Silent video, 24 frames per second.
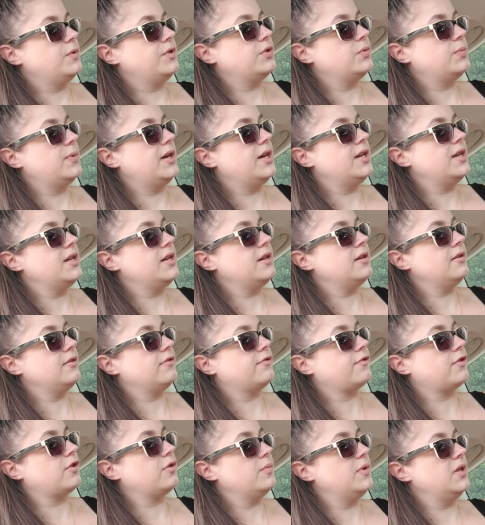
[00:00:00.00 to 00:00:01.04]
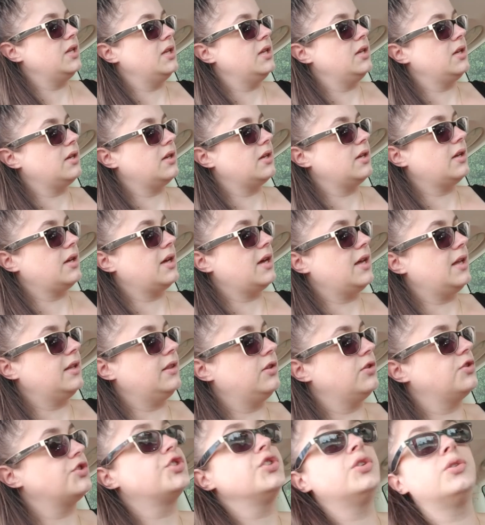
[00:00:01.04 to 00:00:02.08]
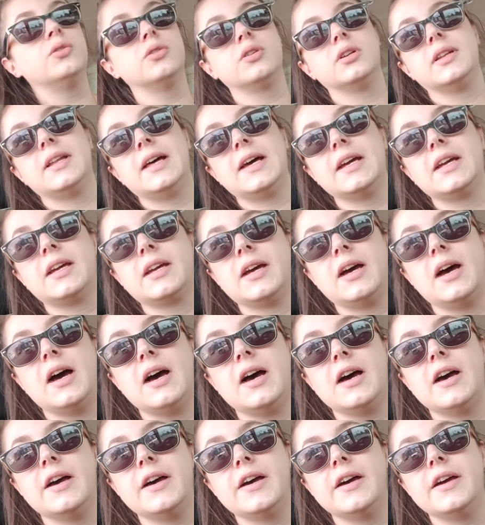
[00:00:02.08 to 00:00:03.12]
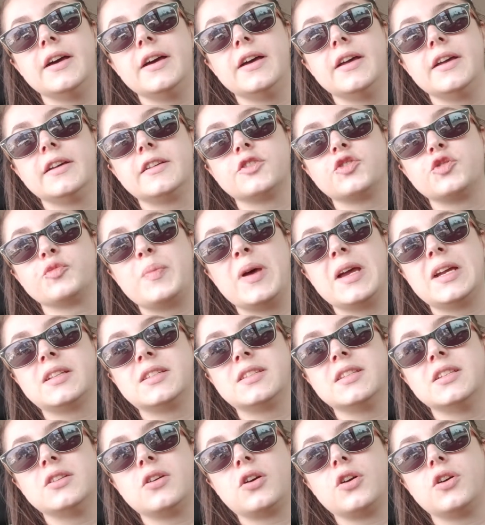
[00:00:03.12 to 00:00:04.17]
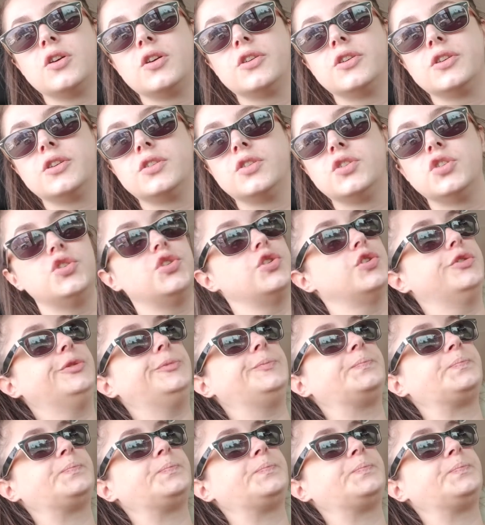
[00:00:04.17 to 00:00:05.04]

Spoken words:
waiting for me at the door like I expected her to do.